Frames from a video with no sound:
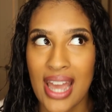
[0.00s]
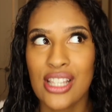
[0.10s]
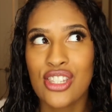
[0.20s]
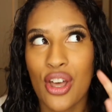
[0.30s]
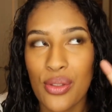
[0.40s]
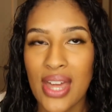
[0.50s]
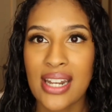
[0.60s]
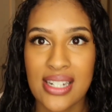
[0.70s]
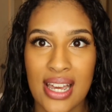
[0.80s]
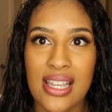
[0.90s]
And so
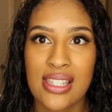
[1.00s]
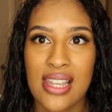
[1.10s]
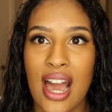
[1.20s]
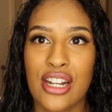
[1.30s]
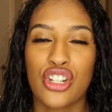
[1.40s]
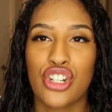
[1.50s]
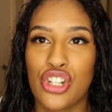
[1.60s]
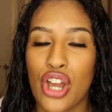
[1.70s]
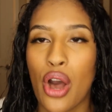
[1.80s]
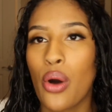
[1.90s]
that does kind of
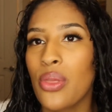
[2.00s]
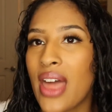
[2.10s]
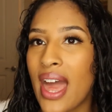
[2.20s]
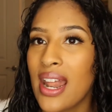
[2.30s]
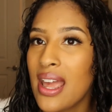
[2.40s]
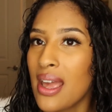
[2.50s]
show that